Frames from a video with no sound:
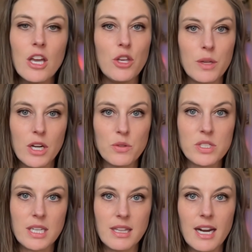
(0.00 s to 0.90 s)
You can
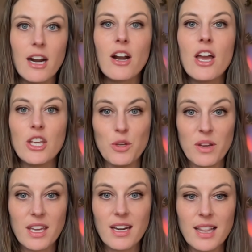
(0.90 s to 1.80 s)
host it there. You
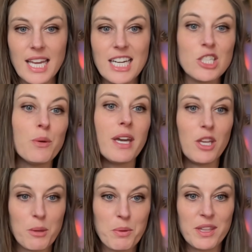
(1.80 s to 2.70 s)
can get a link to it.
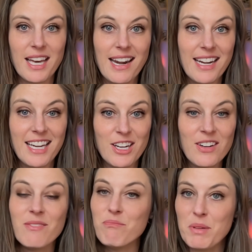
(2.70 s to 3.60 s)
You could put that in here.